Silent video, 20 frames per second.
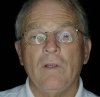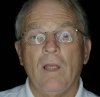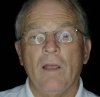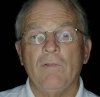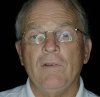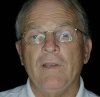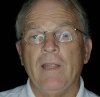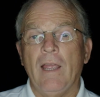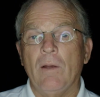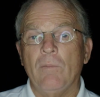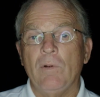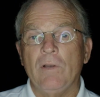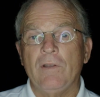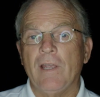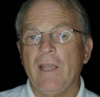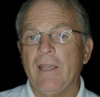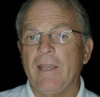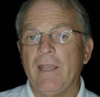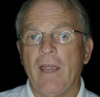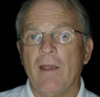Every day we
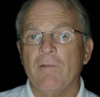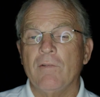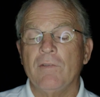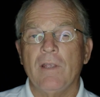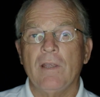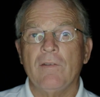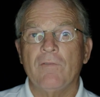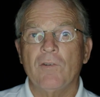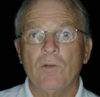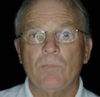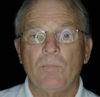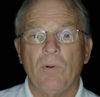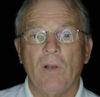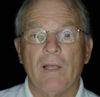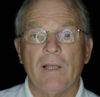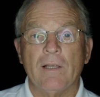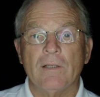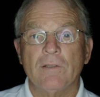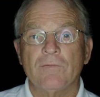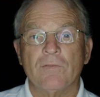take everything for the
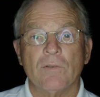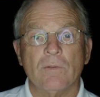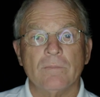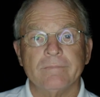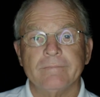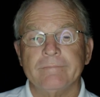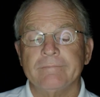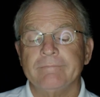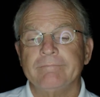players, from